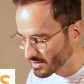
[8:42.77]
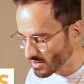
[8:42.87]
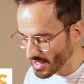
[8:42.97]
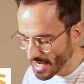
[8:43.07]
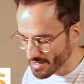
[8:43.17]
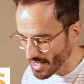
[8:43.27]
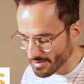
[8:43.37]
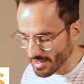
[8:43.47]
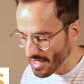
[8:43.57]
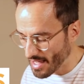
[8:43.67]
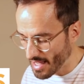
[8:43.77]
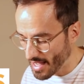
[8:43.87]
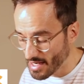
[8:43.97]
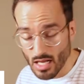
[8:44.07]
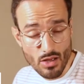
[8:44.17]
So again, guys,
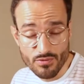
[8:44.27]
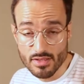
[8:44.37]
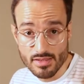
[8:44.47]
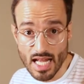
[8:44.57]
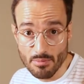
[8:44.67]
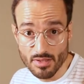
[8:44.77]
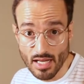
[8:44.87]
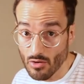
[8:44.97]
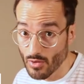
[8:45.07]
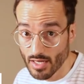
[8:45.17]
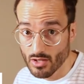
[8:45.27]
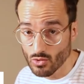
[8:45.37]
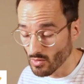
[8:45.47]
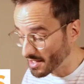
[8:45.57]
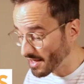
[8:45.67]
I love the salmon, I really
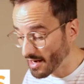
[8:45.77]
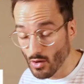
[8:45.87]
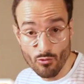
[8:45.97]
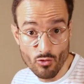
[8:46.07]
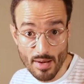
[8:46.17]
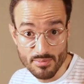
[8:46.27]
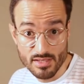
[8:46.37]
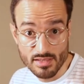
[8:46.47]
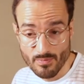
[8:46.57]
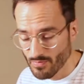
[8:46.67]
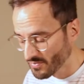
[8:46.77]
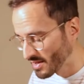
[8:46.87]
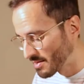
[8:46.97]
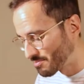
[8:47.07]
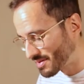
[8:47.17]
do, and I love wraps.
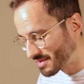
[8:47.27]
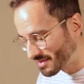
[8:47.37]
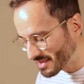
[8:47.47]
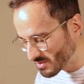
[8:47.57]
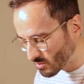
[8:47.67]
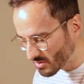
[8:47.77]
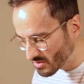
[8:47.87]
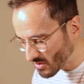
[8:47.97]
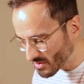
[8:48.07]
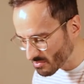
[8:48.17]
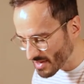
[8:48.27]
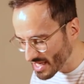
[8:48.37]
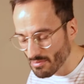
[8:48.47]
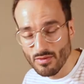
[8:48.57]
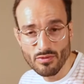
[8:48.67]
But this would not
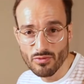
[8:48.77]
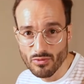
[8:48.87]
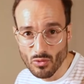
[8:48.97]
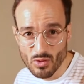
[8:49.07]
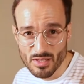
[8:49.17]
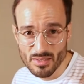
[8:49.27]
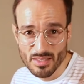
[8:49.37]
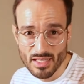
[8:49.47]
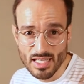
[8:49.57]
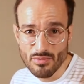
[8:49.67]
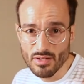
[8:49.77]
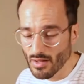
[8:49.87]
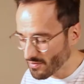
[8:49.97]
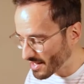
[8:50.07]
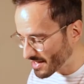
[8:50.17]
make me full, even
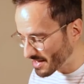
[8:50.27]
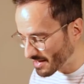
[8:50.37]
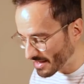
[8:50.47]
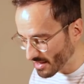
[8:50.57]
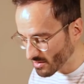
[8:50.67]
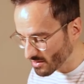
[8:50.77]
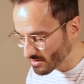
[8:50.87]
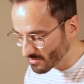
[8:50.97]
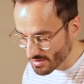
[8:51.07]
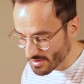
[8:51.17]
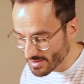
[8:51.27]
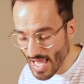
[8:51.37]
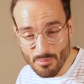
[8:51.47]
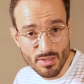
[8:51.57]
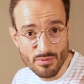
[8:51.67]
if I eat another
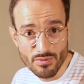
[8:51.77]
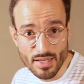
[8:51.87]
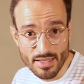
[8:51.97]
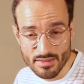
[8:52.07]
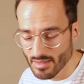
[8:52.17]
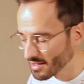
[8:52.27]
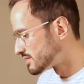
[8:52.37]
salmon fillet.